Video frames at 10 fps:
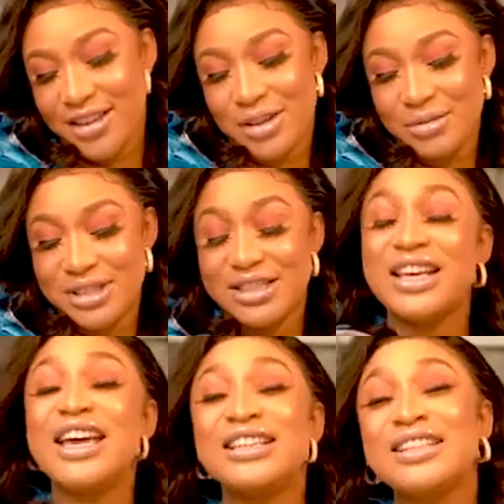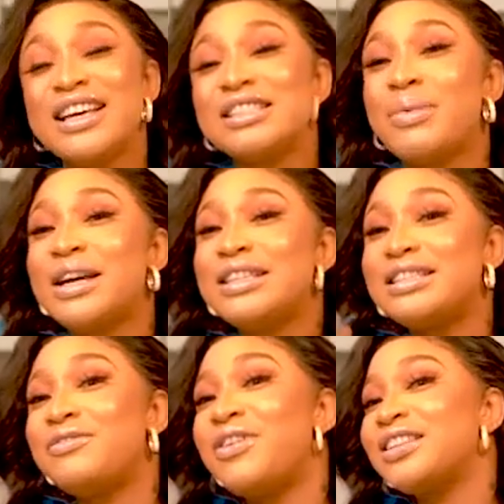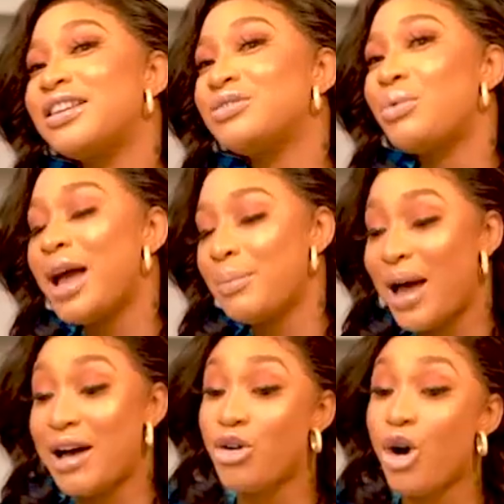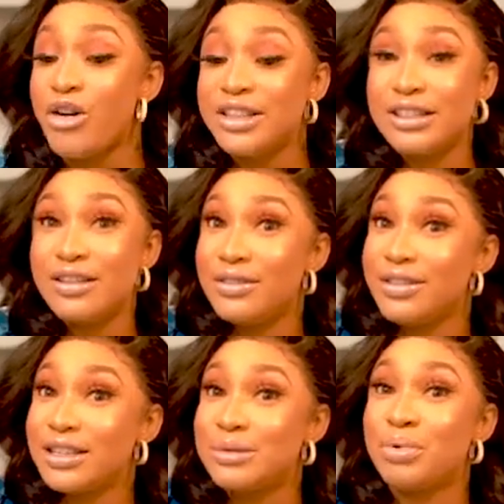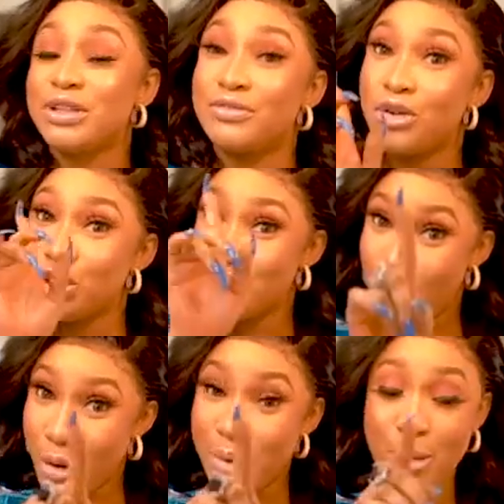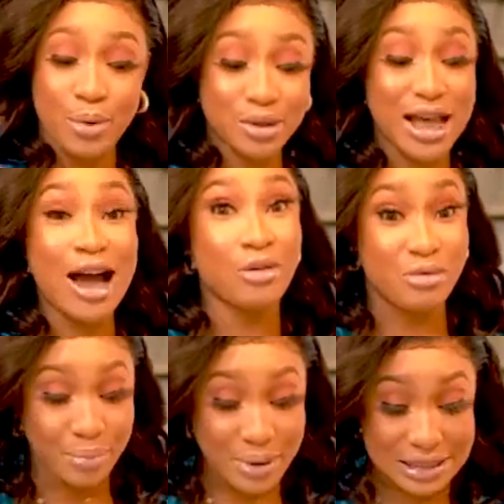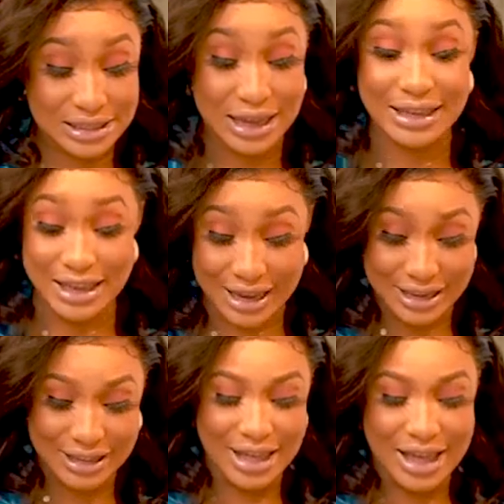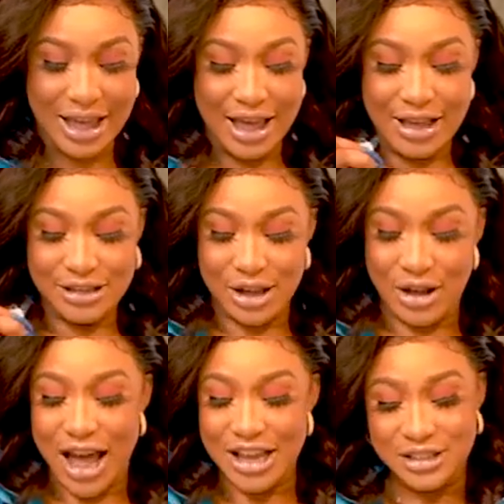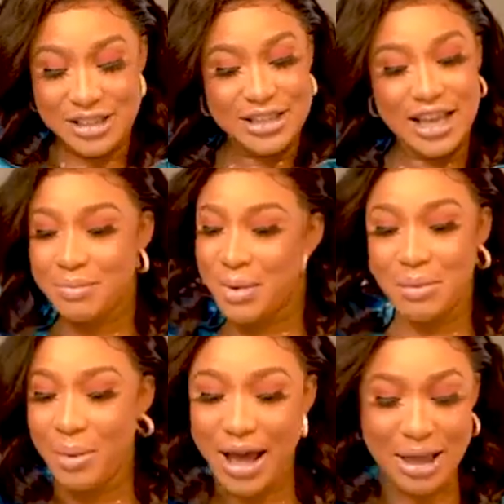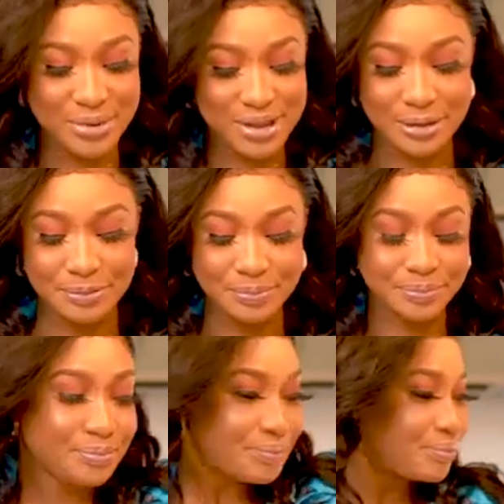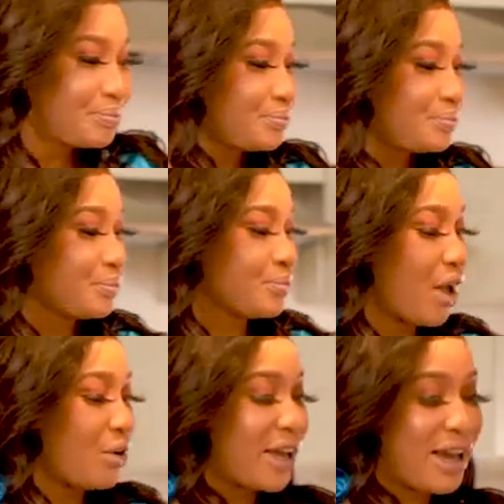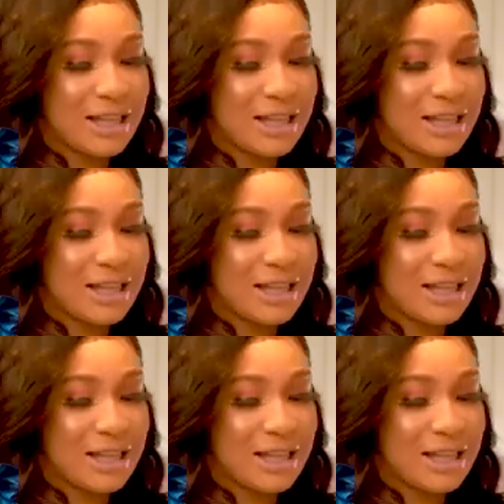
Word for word: So this is my disinfectant wipe. I have already done this, but for your purpose, I'll repeat it again. So I just take my wipes, okay?